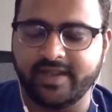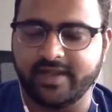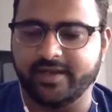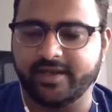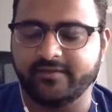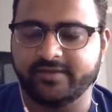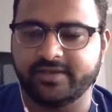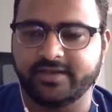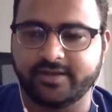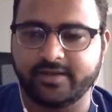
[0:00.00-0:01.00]
We had
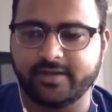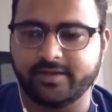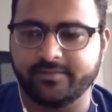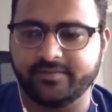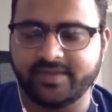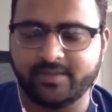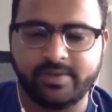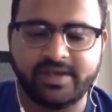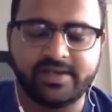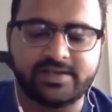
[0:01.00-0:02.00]
everything
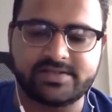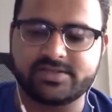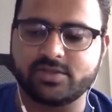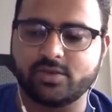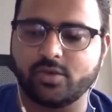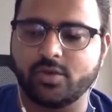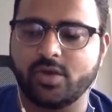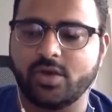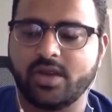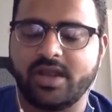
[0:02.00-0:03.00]
in place.
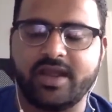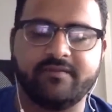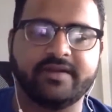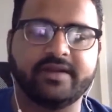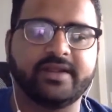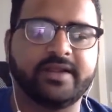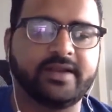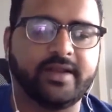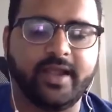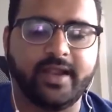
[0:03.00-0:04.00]
So I went
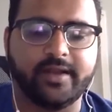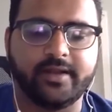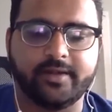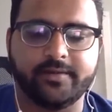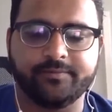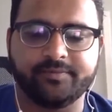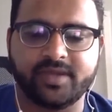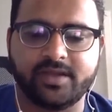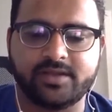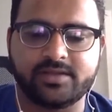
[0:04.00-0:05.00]
ahead and